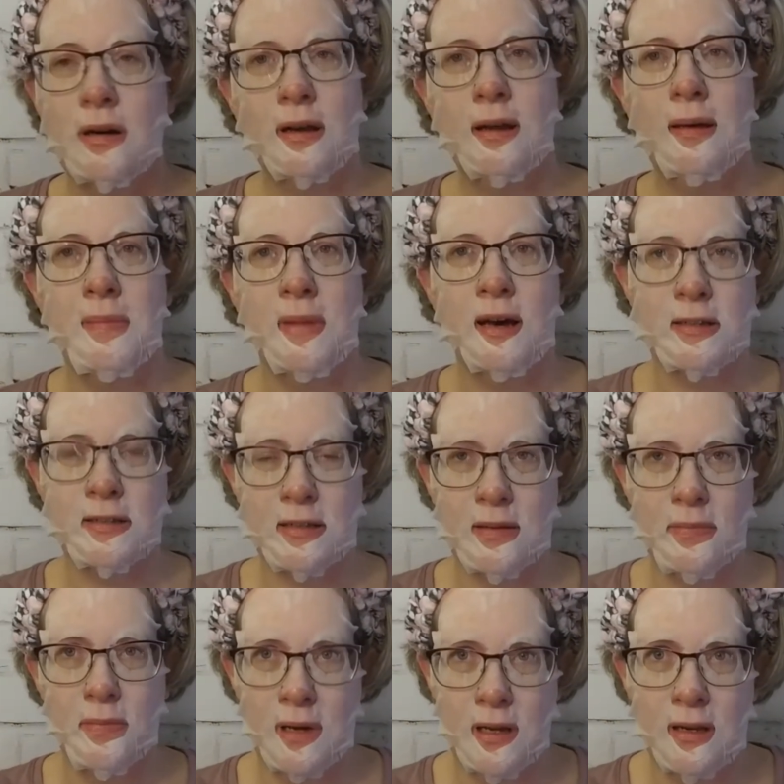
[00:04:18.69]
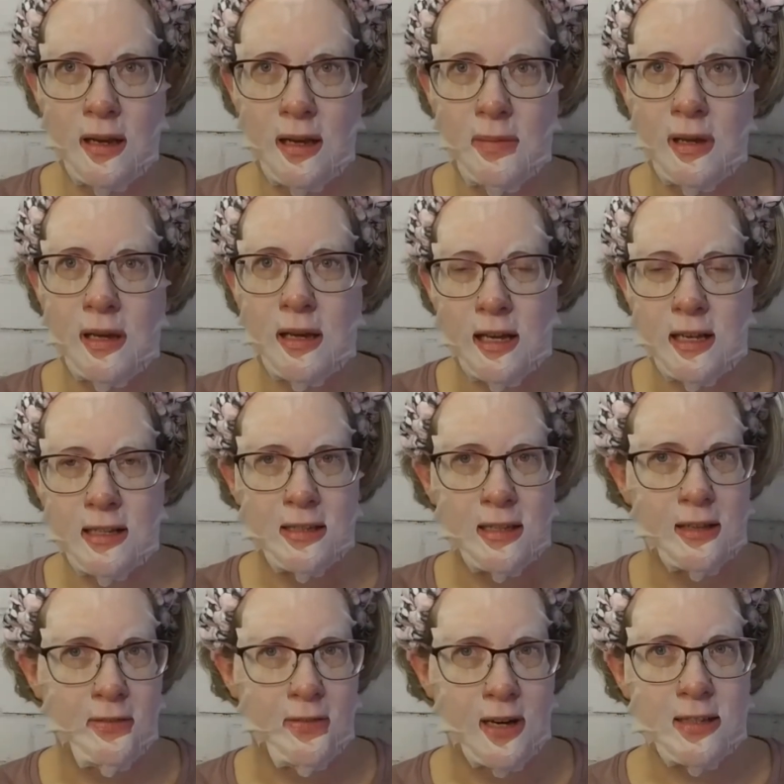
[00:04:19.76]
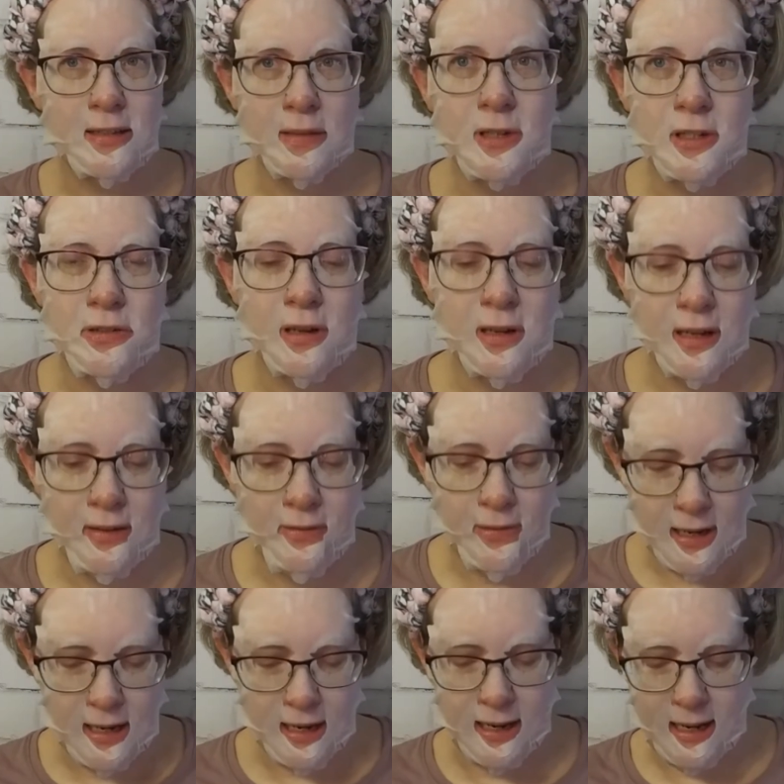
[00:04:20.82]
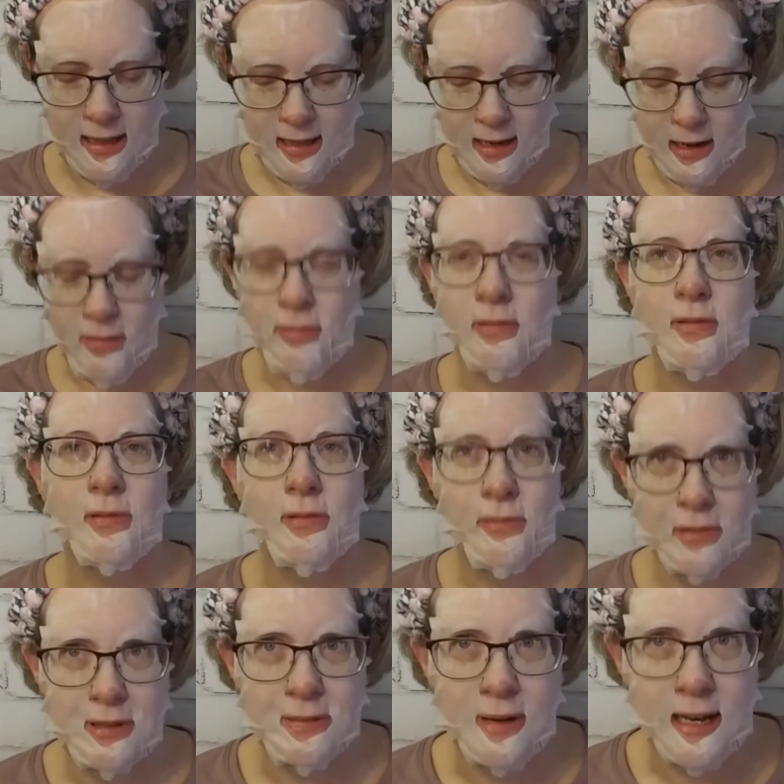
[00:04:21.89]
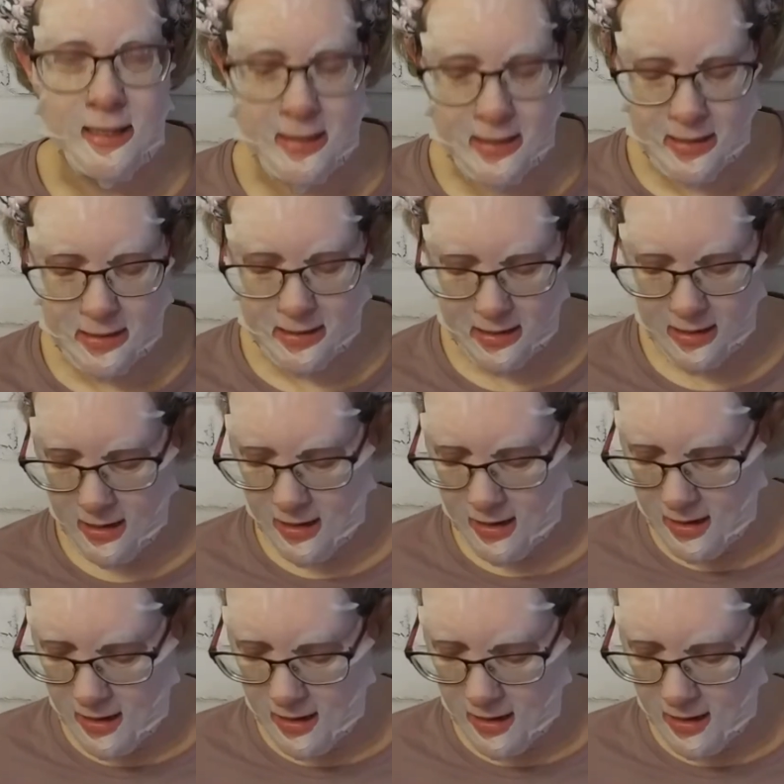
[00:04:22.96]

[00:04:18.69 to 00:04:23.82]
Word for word: on a Mask Monday because the vast majority of what I got there was masks.